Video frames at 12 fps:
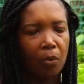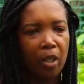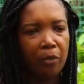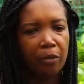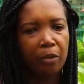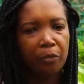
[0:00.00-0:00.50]

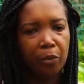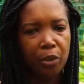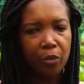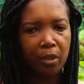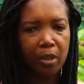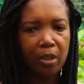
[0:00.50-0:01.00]
Well, for the fruit
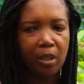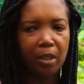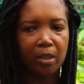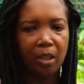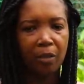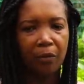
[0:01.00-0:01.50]
trees,
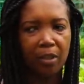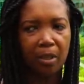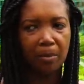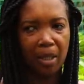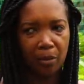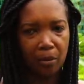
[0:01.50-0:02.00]
yes. If it's a
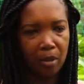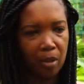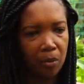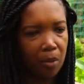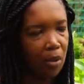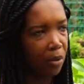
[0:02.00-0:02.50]
mango that they
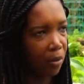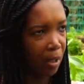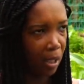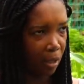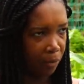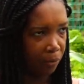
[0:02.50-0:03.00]
want
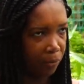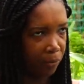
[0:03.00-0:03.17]
graft